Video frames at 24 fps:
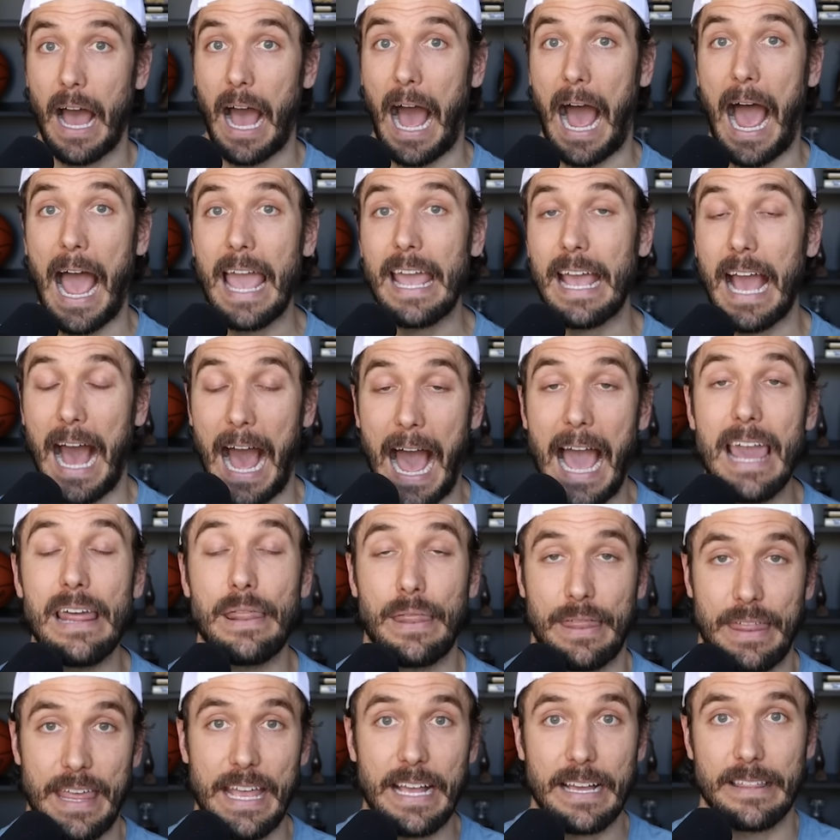I
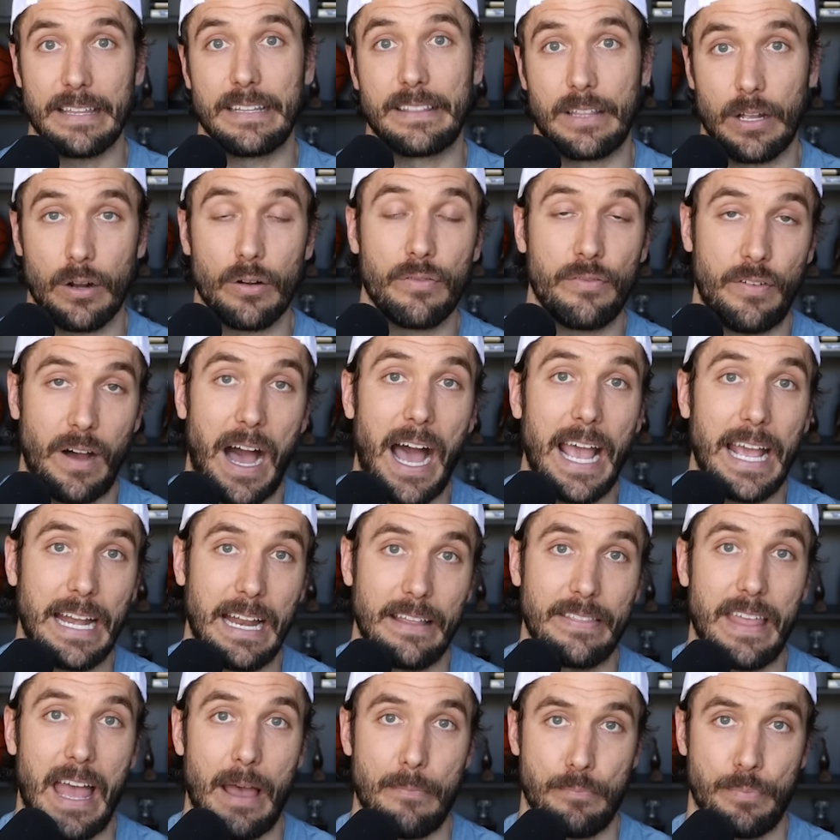think that they're fine
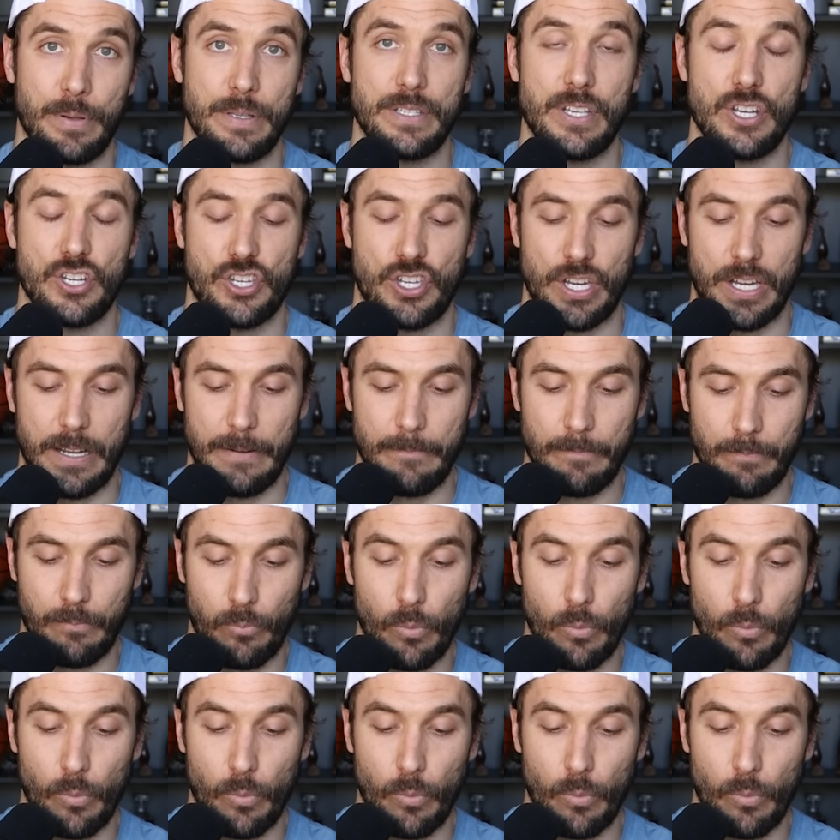at that position